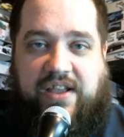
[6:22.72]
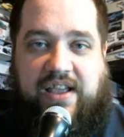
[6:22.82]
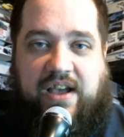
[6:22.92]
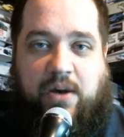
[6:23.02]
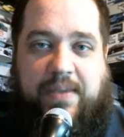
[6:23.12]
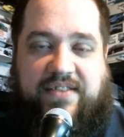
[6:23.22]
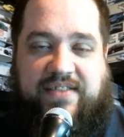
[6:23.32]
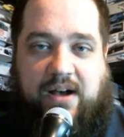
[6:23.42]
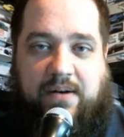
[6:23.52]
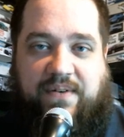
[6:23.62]

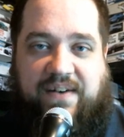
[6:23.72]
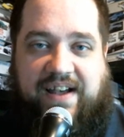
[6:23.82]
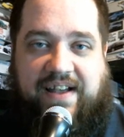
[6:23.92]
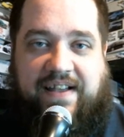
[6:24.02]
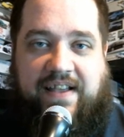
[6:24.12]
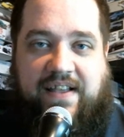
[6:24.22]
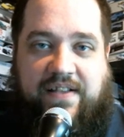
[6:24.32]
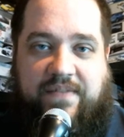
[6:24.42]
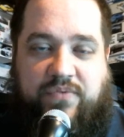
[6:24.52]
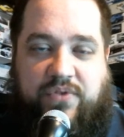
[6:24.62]
ELP-style
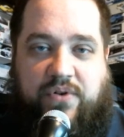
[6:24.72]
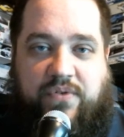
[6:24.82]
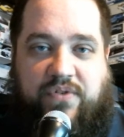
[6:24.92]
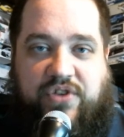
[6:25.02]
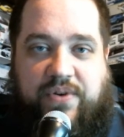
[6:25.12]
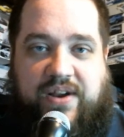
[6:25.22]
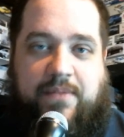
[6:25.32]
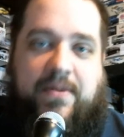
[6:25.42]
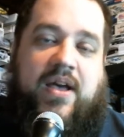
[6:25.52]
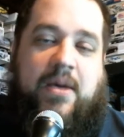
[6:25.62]
little review here.
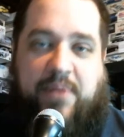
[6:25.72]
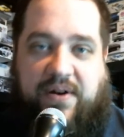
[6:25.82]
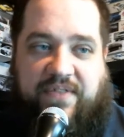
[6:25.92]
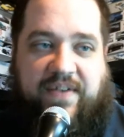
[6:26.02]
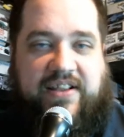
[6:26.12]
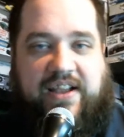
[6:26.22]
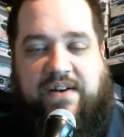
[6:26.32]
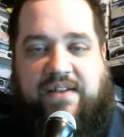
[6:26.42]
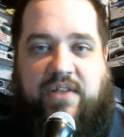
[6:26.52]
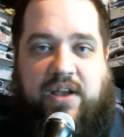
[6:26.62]
Pardon the fact that I don't
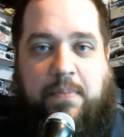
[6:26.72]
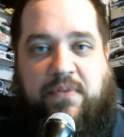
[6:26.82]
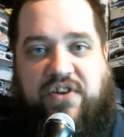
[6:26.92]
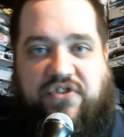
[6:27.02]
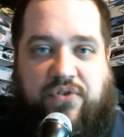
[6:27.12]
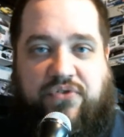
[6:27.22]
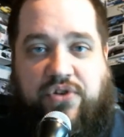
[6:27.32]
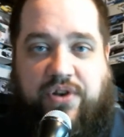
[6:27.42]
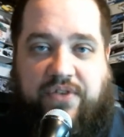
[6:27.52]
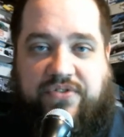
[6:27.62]
have like a professional
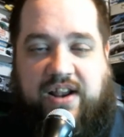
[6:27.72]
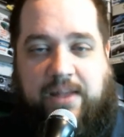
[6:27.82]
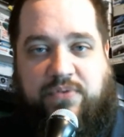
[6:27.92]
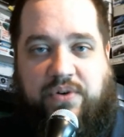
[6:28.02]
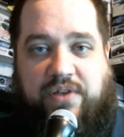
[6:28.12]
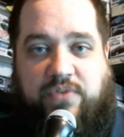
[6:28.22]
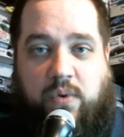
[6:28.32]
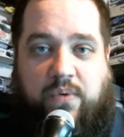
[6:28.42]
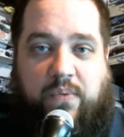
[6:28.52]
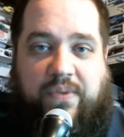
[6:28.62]
studio set up, so we're gonna have to
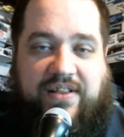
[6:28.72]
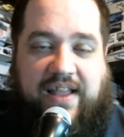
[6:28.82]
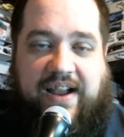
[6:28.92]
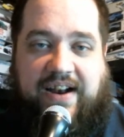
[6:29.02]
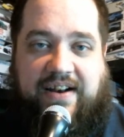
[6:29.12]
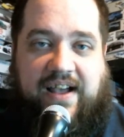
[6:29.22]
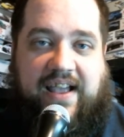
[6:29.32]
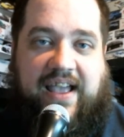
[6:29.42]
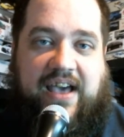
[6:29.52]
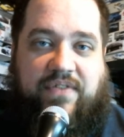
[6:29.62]
work with what the light I
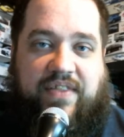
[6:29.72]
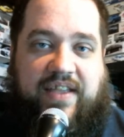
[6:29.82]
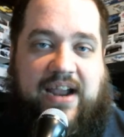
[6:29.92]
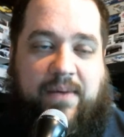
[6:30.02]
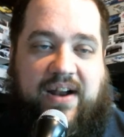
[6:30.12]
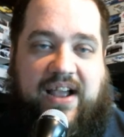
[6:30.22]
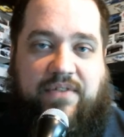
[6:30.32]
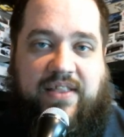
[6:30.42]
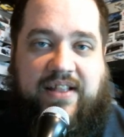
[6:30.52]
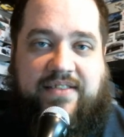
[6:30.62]
have and the camera I have and
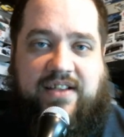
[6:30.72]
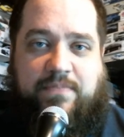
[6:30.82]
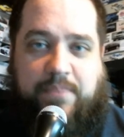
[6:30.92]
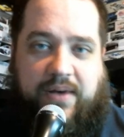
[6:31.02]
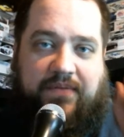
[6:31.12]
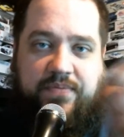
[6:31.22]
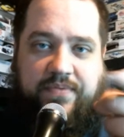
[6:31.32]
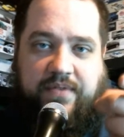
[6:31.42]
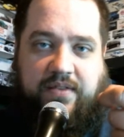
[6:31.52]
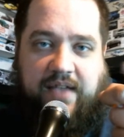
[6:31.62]
all that stuff, but
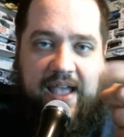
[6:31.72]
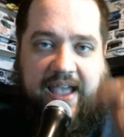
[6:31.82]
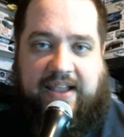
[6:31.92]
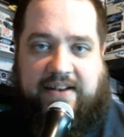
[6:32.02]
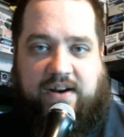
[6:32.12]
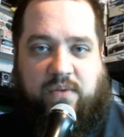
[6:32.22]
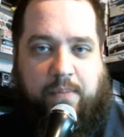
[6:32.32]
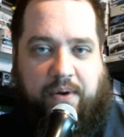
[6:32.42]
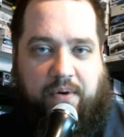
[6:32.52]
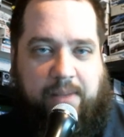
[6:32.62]
hang in there, we'll
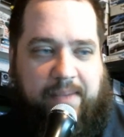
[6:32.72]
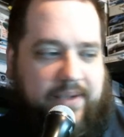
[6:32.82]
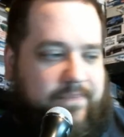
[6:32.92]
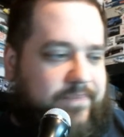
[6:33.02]
be right back.